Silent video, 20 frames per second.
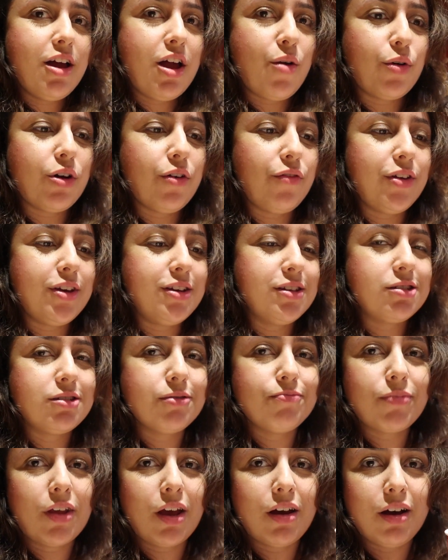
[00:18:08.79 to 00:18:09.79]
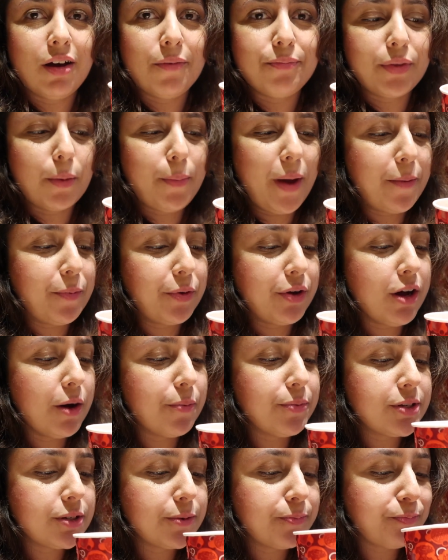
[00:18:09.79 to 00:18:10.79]
in one of these um, paper
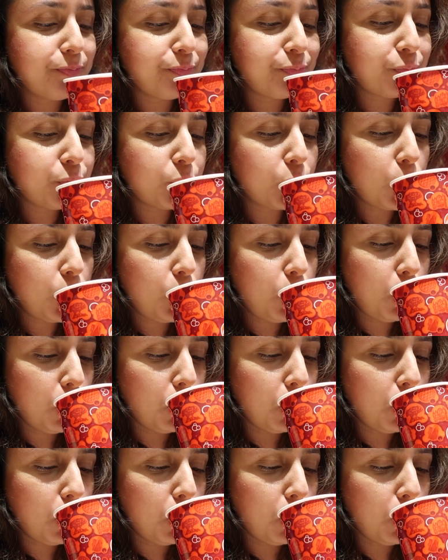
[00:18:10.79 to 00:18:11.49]
cups okay so we're